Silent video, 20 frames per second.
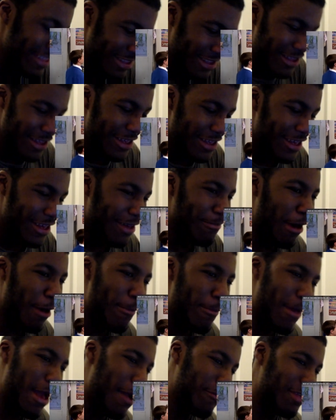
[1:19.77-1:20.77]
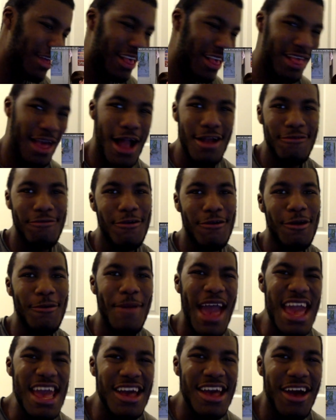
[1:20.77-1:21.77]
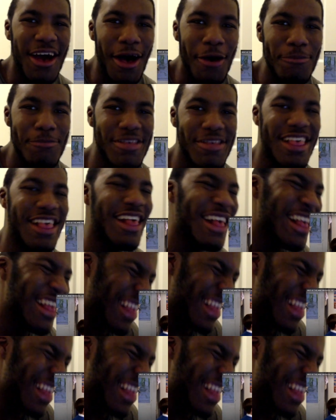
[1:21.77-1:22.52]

You're kind of sexy. My man was excited for them A cups.